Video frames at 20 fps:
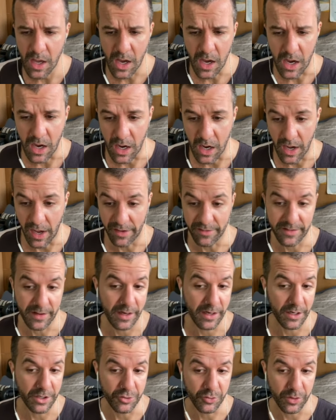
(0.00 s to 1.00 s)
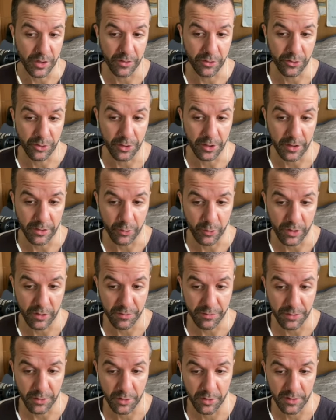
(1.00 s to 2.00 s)
has 833
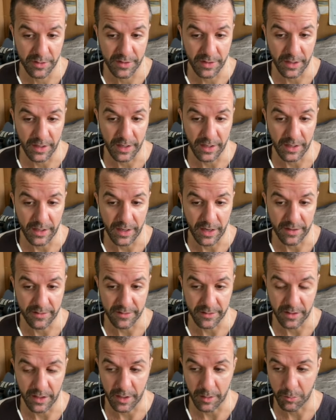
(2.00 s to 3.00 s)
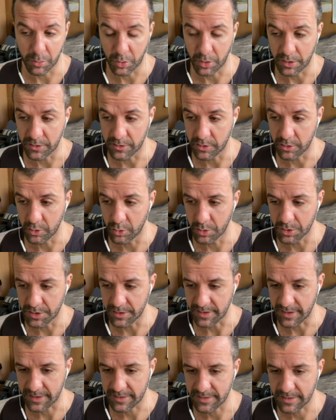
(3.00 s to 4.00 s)
reviews and it has a 9.2, which
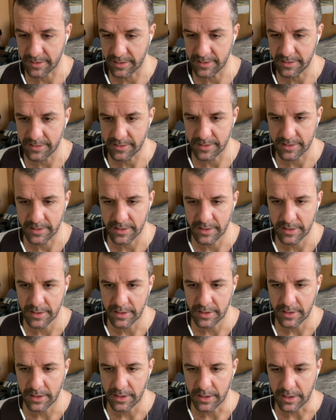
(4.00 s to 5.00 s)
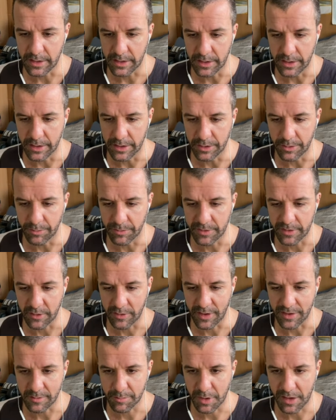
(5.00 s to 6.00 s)
is excellent. So
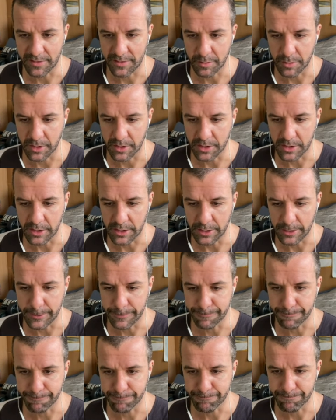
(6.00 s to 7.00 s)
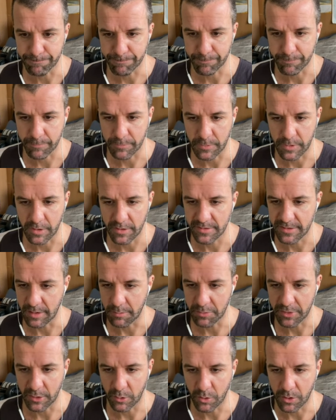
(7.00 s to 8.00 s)
that's a possibility.
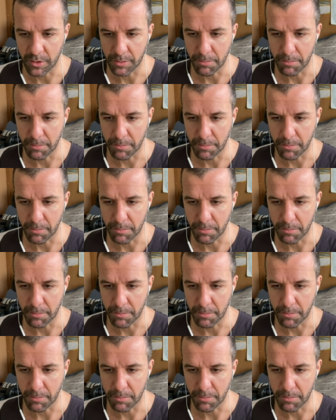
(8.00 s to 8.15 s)
Same thing with